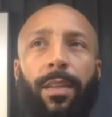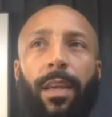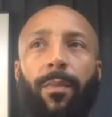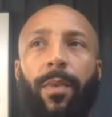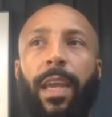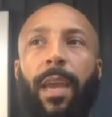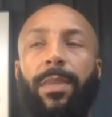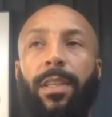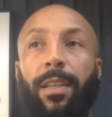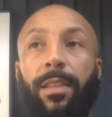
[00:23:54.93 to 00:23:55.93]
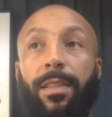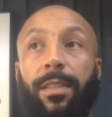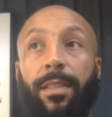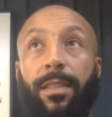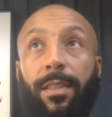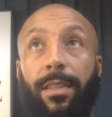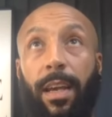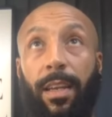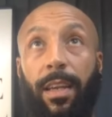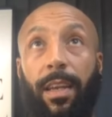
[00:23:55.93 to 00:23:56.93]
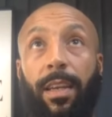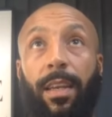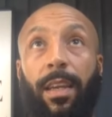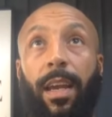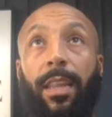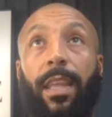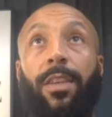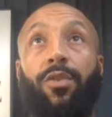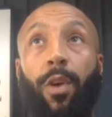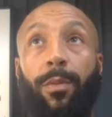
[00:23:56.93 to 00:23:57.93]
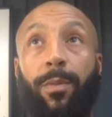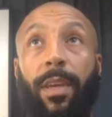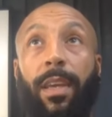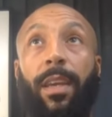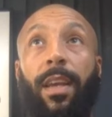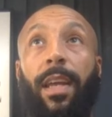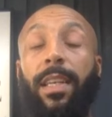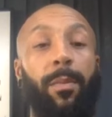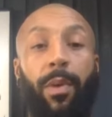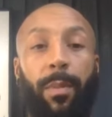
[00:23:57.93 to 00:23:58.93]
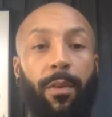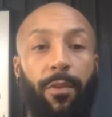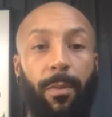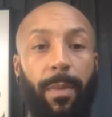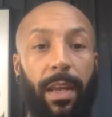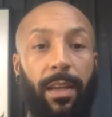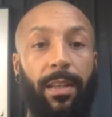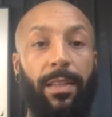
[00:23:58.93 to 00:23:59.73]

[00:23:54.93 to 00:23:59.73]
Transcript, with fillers: Then it came to the Saturday and they dropped me and didn't bring me on for a minute.